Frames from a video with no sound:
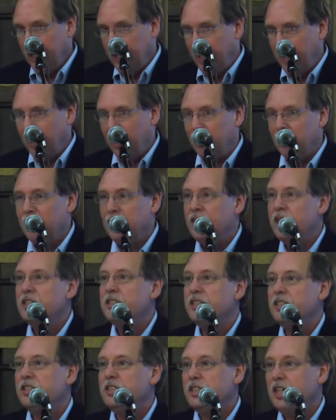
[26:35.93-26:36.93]
uh,
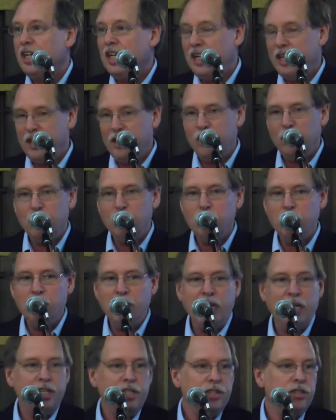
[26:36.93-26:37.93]
this is a
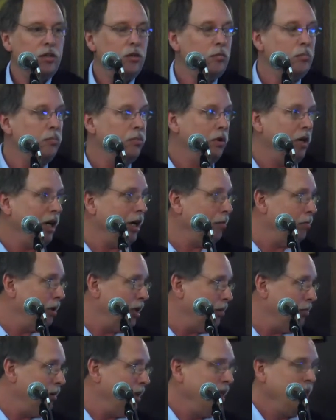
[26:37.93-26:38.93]
major
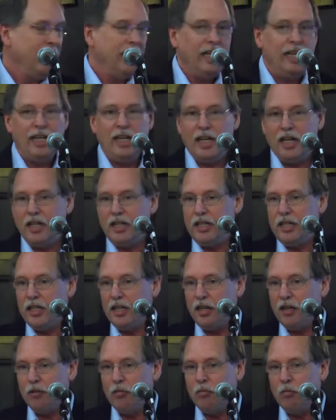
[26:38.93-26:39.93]
problem. And
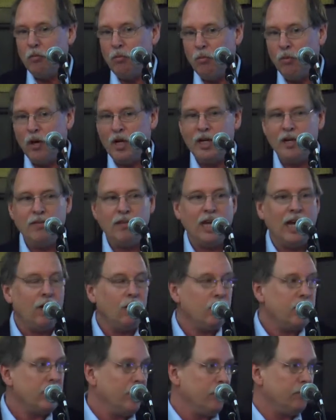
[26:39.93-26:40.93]
uh, one of the
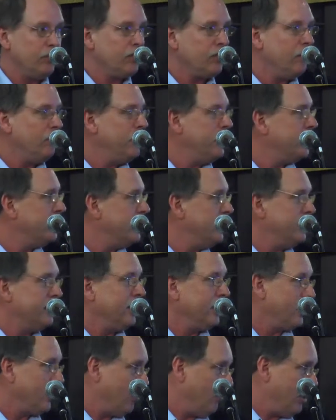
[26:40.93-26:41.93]
outcomes from this that's
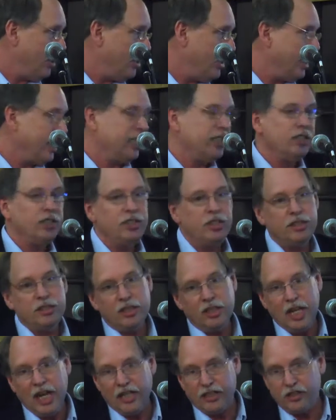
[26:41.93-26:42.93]
encouraging is
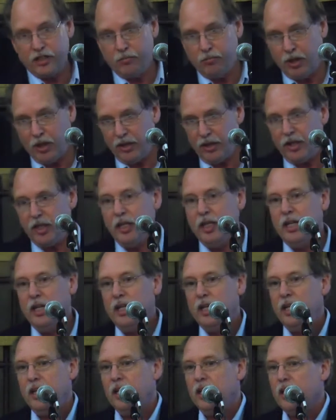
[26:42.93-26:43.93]
just last
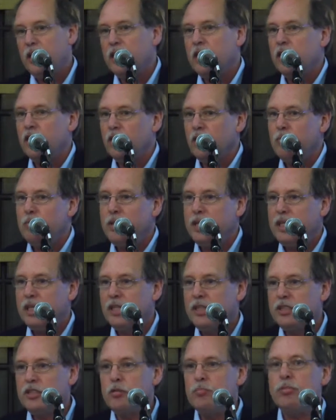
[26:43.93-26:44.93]
month, the
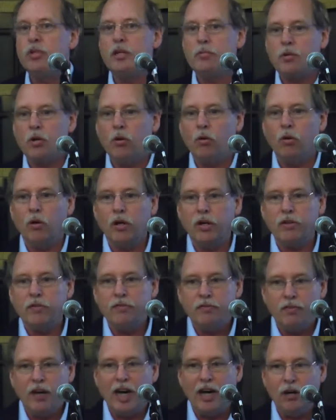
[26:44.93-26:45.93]
Colombian Supreme Court
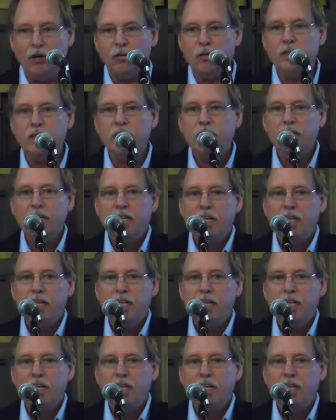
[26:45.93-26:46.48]
found